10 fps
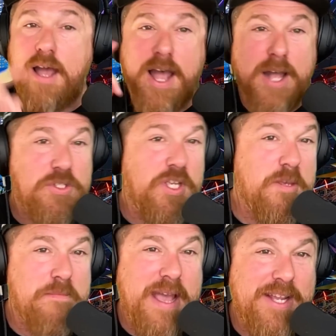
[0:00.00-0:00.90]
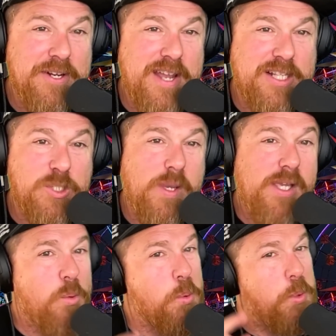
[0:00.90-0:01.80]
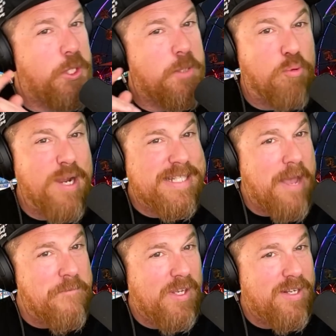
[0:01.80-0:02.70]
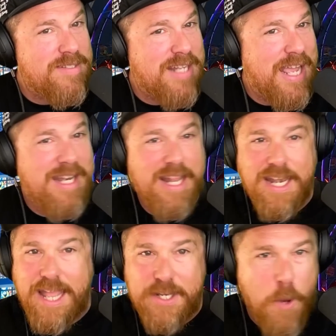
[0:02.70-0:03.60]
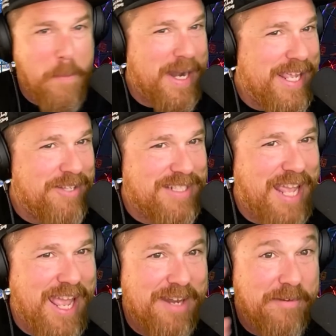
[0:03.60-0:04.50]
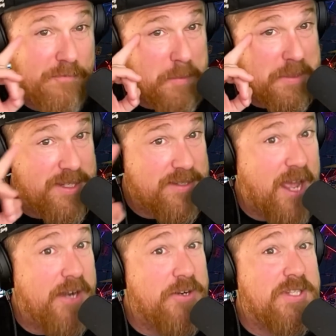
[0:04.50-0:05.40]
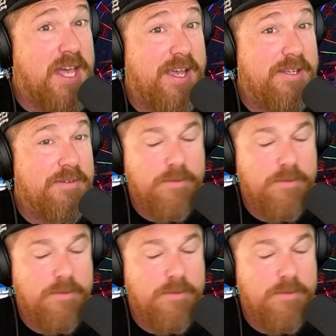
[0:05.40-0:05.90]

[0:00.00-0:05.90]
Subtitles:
I'll see you back here next week where we're going to break down Villain's Land like nobody else can from the designer's eye.